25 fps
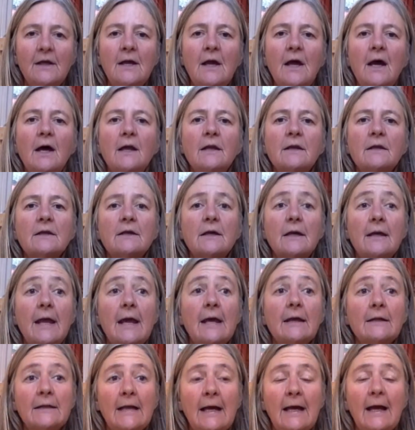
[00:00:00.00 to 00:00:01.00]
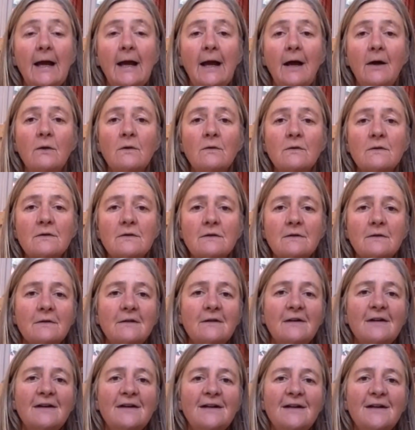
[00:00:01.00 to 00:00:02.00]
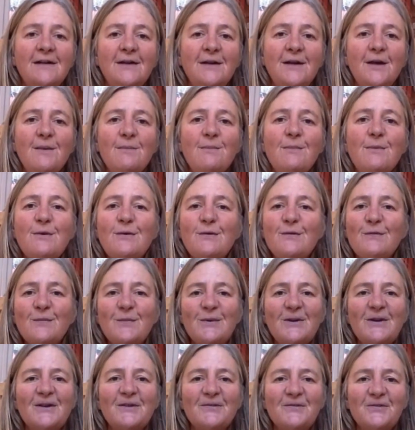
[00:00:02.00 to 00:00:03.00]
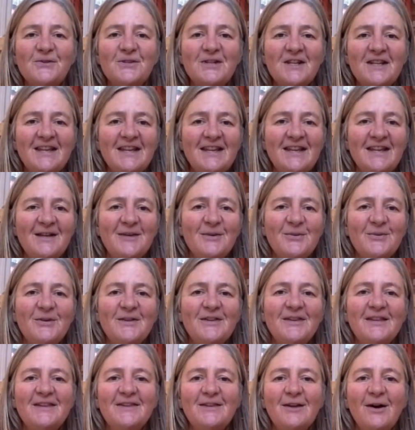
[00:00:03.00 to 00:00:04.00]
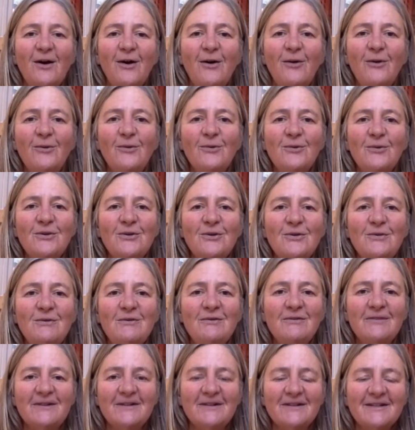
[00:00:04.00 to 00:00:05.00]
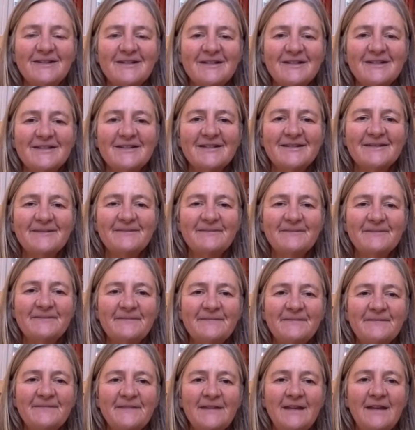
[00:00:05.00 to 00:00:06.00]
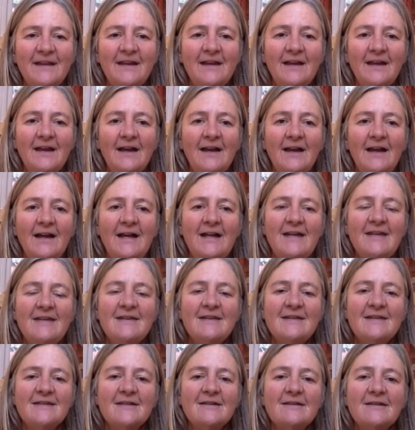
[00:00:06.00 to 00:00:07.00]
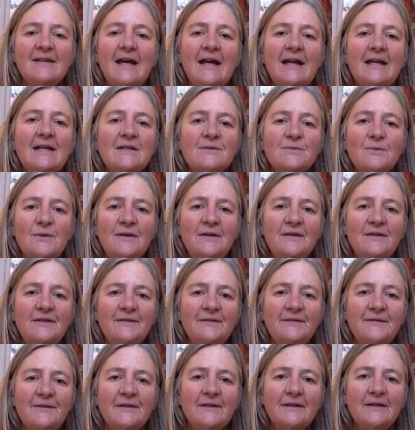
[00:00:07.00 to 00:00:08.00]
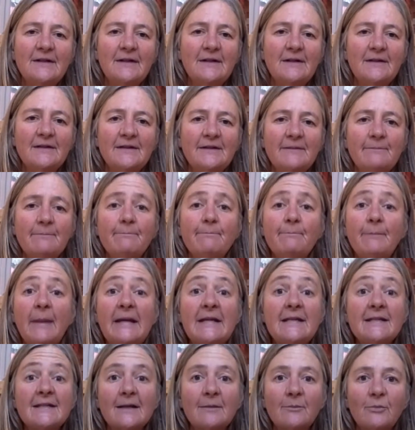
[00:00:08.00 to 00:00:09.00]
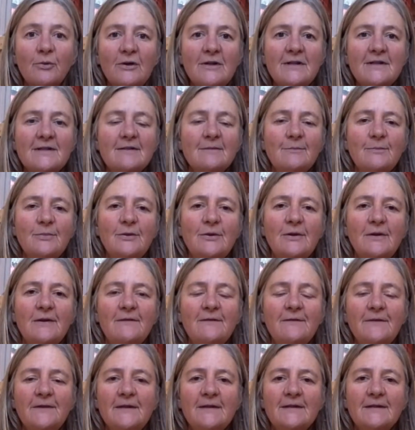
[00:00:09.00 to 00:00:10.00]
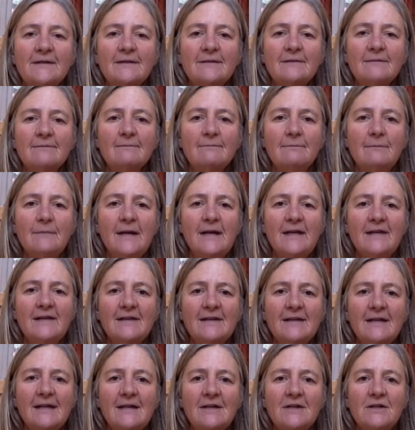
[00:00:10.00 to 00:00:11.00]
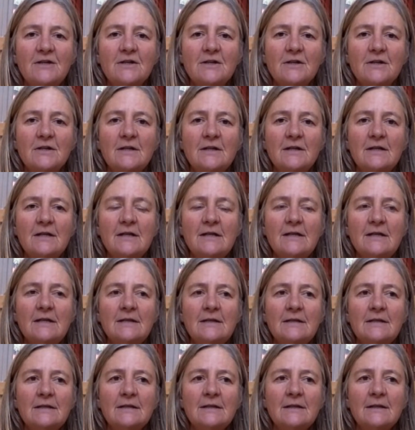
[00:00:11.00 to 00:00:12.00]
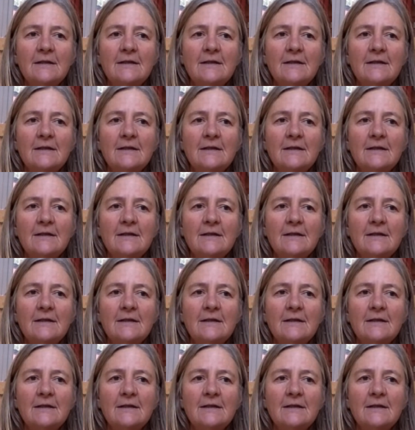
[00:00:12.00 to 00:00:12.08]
and connect that out to the movement of qi within the whole universe. And so that is one of the basic principle of this meditation is